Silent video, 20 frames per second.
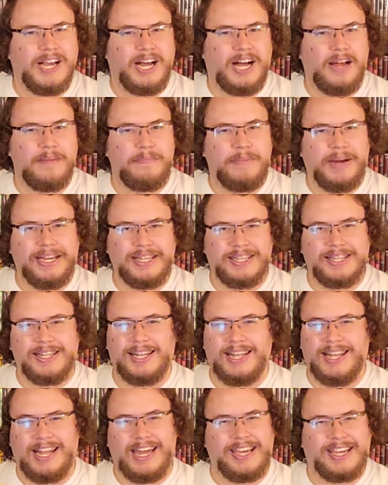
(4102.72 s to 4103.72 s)
I might
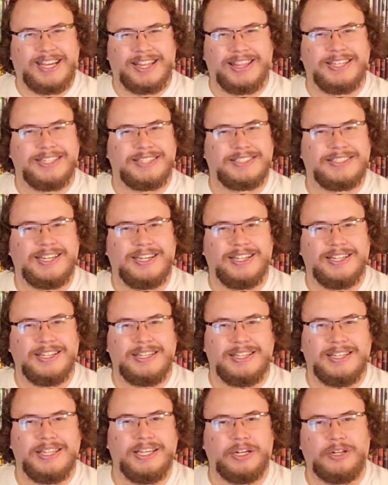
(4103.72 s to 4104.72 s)
like this a
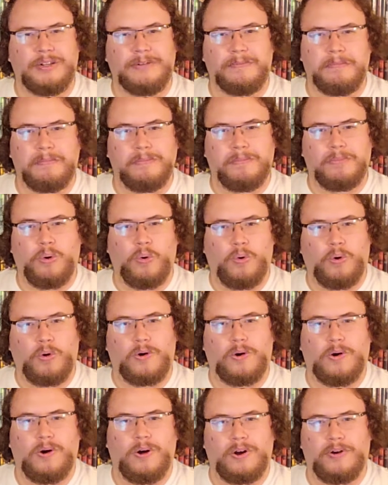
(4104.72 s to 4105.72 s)
little
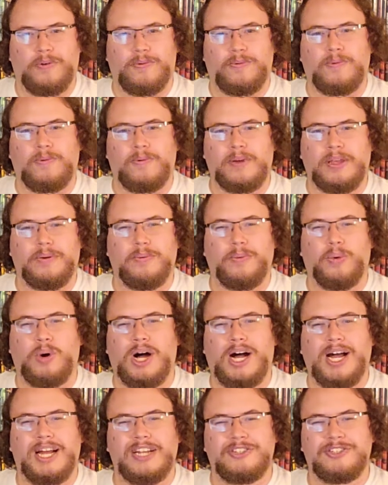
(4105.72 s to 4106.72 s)
more on a
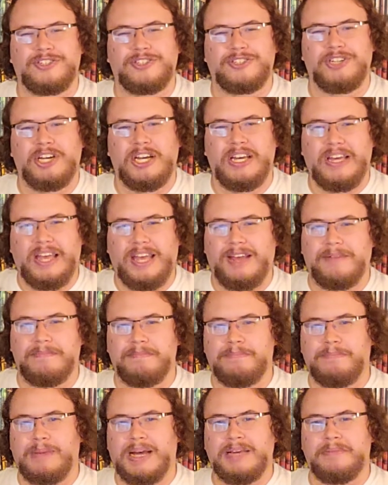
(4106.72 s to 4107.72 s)
rewatch. It
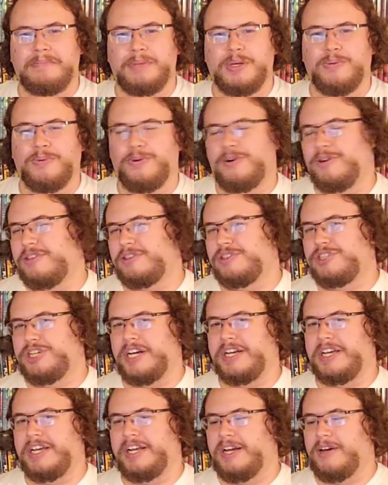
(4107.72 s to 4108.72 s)
might be worth
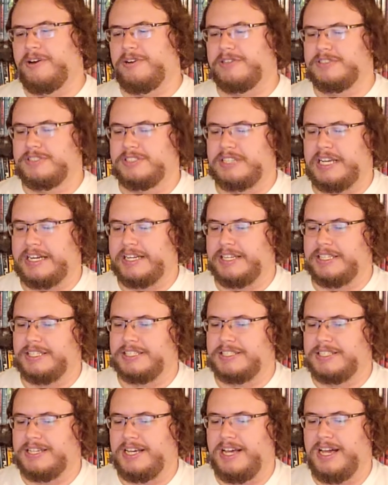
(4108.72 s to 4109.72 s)
checking out a
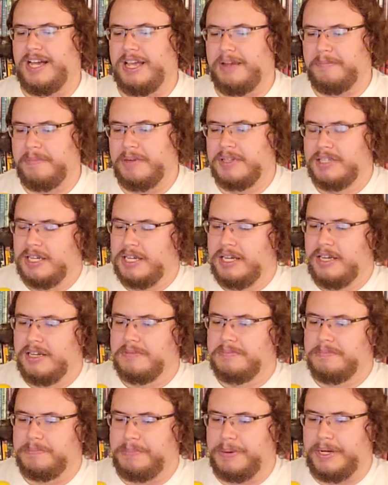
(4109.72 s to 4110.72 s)
second time.
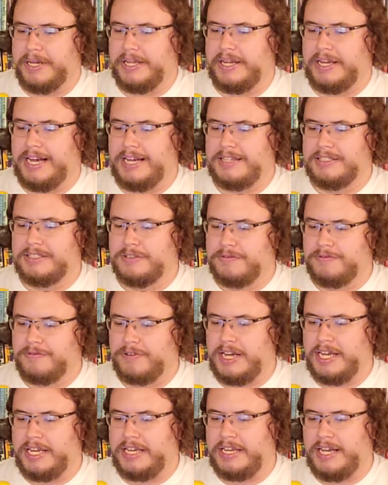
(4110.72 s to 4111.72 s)
But as of
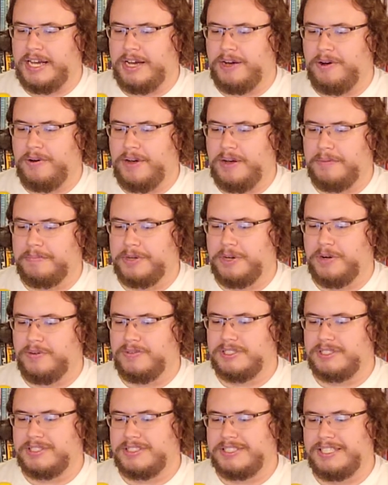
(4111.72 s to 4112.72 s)
right now, I'm
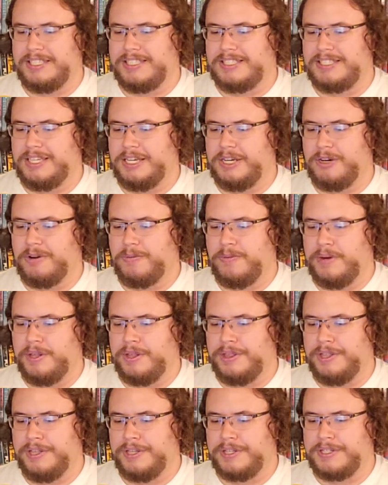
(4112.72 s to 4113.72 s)
going C tier
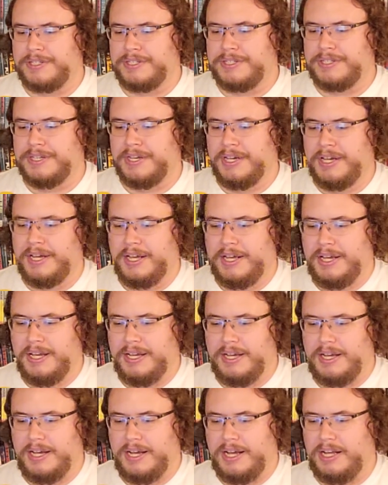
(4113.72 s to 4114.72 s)
with it.
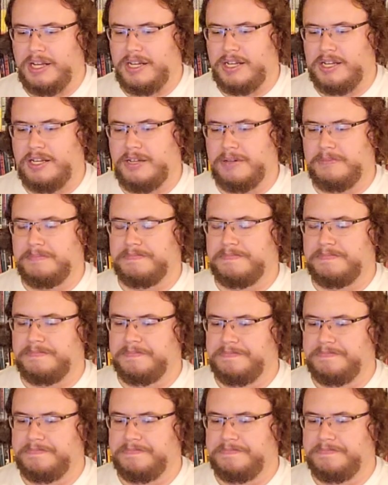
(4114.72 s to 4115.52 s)
Um